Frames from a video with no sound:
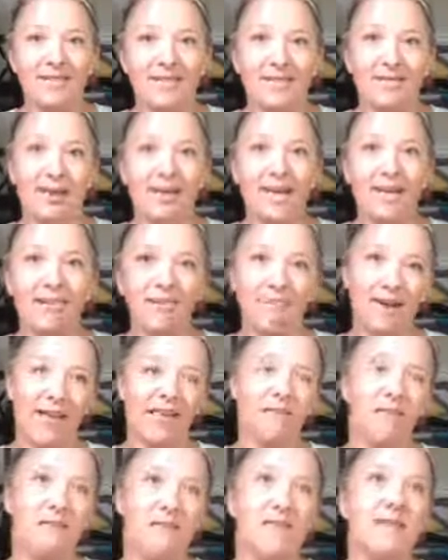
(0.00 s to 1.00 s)
and so I can't
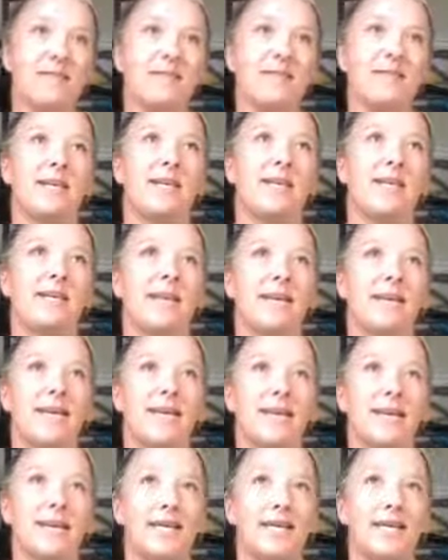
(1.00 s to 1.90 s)
fathom Mackenzie